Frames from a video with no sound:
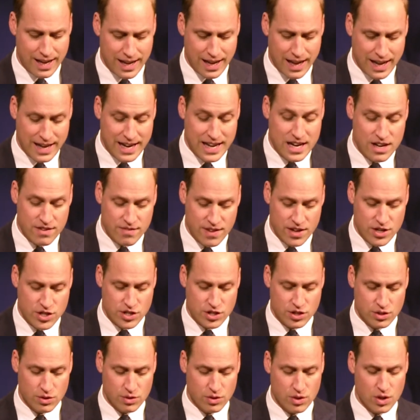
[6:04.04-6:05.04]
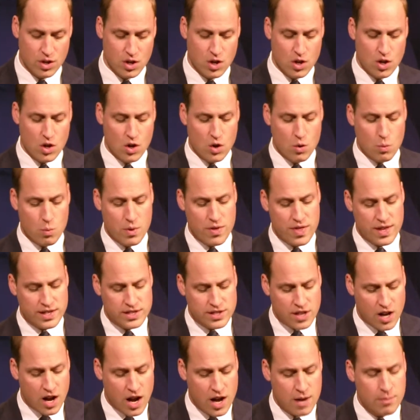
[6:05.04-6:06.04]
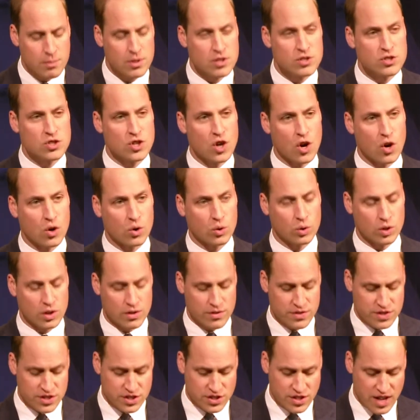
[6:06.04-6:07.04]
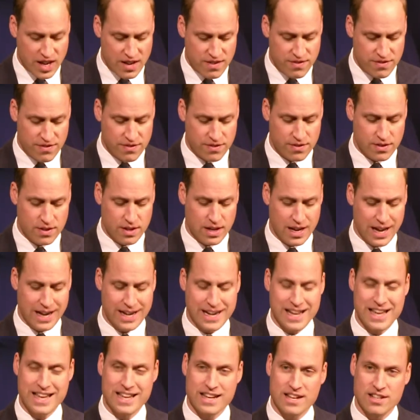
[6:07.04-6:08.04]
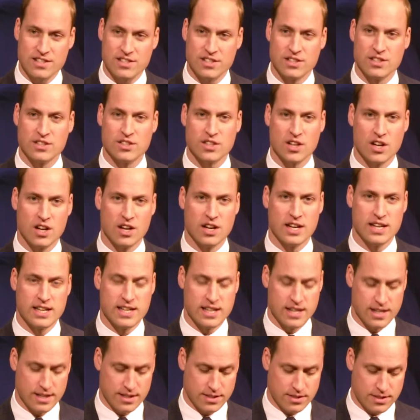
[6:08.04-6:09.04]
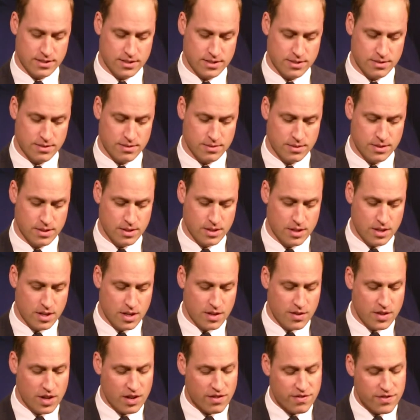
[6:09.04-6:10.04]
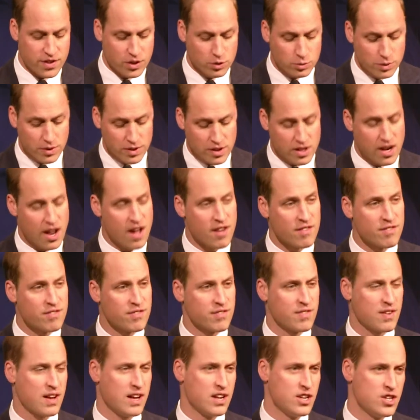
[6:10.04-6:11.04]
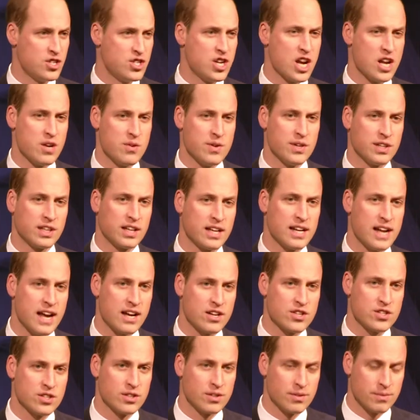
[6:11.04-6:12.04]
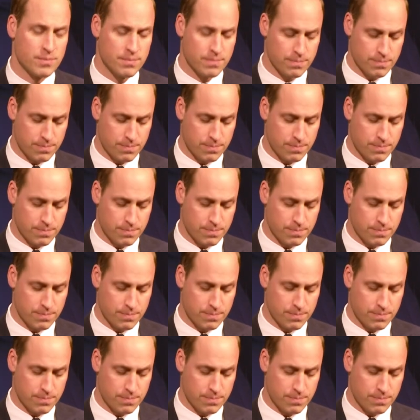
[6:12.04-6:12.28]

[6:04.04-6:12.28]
and innovation with a timeless goal of safe and innocent early years that are filled with love and genuine connection.